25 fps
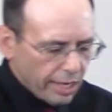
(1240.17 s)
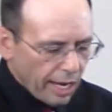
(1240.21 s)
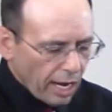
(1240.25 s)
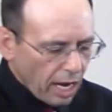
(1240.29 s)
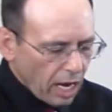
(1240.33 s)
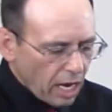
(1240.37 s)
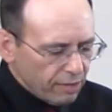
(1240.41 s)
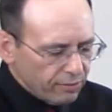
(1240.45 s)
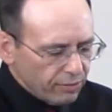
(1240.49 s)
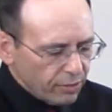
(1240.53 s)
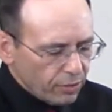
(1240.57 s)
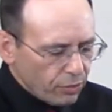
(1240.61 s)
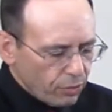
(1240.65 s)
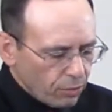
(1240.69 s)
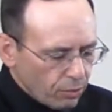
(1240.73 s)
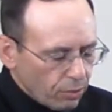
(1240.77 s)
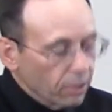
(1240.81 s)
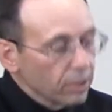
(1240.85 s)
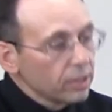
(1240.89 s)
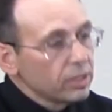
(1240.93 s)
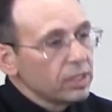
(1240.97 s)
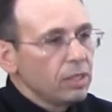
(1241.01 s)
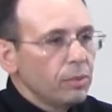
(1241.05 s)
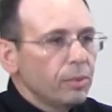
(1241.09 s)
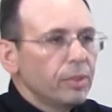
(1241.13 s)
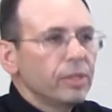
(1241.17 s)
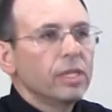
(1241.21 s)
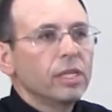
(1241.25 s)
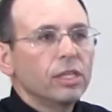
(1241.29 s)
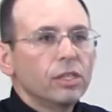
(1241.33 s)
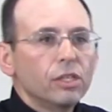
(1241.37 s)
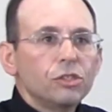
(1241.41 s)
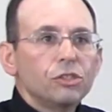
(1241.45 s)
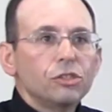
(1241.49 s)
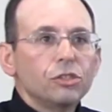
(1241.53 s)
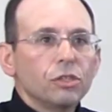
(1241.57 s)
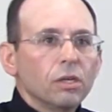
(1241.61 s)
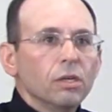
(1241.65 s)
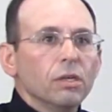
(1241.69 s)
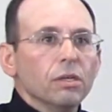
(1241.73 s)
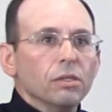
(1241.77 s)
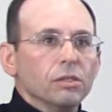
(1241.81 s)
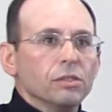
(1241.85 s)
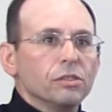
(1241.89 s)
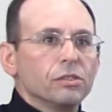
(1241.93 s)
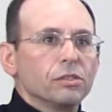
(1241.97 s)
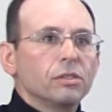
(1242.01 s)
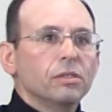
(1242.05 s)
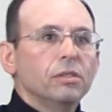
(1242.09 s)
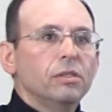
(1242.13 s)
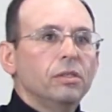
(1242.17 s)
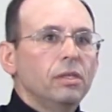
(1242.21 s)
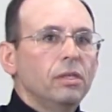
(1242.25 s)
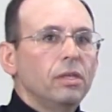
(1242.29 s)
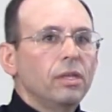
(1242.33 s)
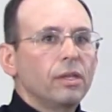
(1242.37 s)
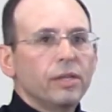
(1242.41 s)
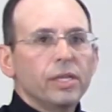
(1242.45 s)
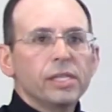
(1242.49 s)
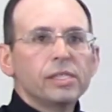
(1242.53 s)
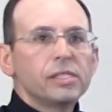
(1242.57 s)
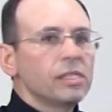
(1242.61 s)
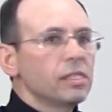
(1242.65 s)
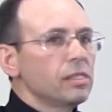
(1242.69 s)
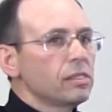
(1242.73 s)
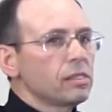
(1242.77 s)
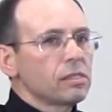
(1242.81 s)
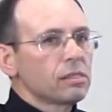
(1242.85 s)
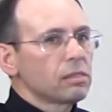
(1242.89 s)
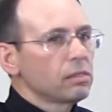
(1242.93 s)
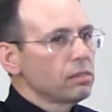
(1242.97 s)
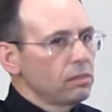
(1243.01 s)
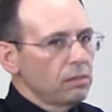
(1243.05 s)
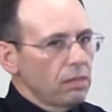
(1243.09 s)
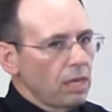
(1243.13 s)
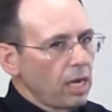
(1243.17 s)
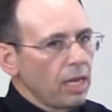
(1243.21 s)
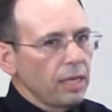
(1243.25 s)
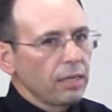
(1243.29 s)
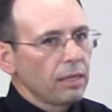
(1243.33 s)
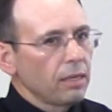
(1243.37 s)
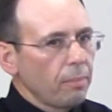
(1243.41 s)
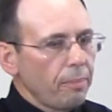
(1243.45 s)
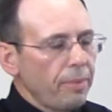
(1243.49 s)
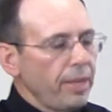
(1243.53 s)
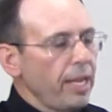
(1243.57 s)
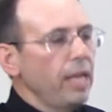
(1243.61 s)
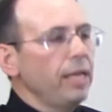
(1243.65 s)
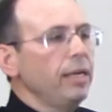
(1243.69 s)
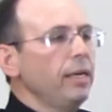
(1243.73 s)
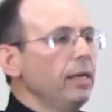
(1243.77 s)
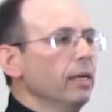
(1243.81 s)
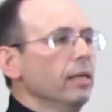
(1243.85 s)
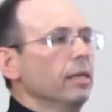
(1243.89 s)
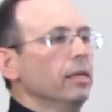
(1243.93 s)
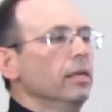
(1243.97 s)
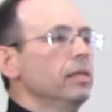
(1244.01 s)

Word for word: of authority within the church. This is not opinion.